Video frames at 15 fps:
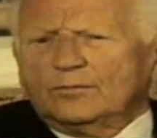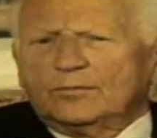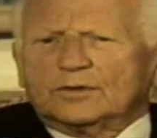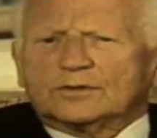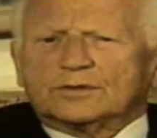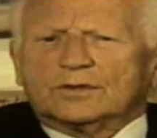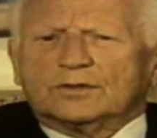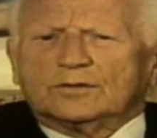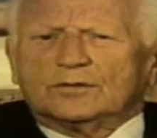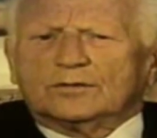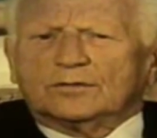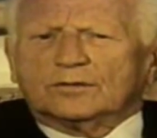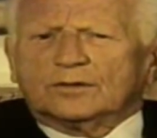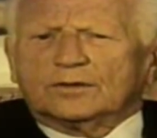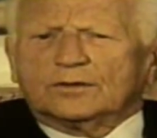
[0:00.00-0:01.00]
who was the
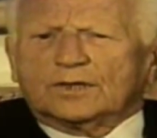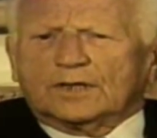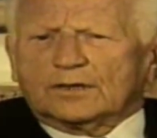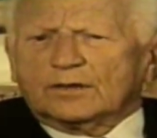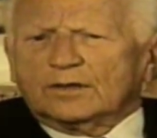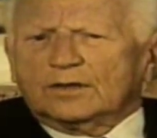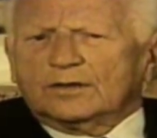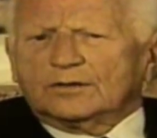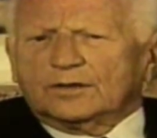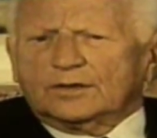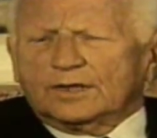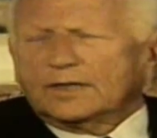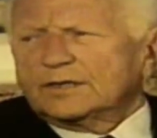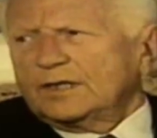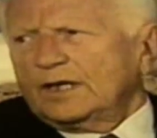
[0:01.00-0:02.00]

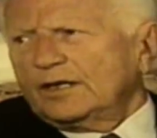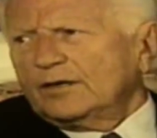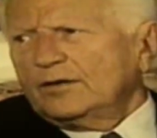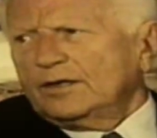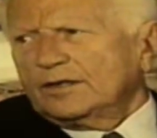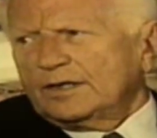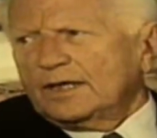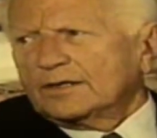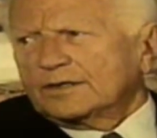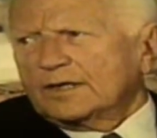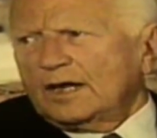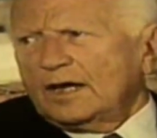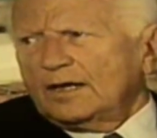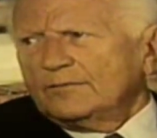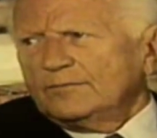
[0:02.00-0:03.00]
dictator at
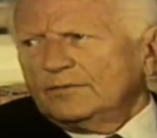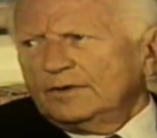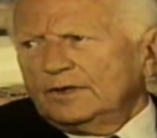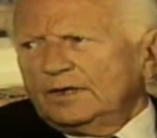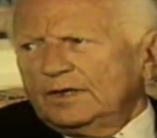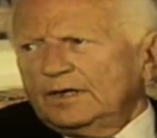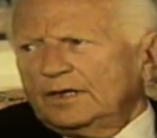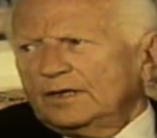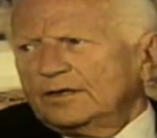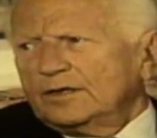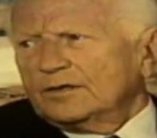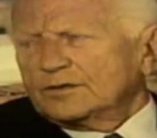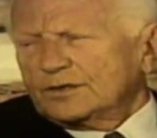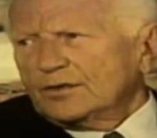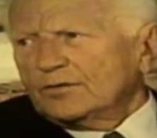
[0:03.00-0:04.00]
that time
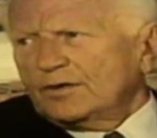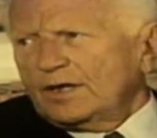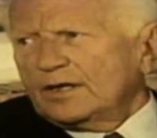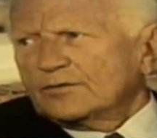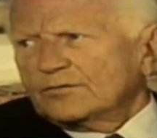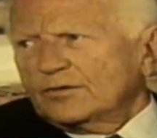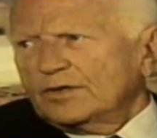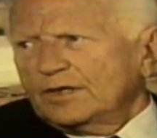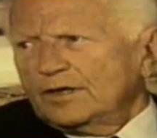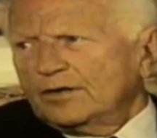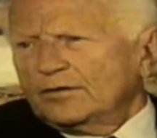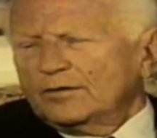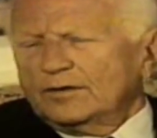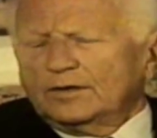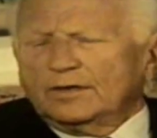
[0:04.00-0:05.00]
in Ciudad
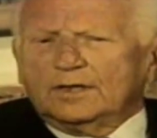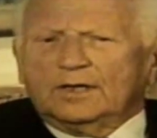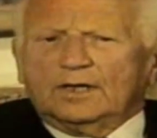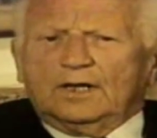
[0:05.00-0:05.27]
Trujillo.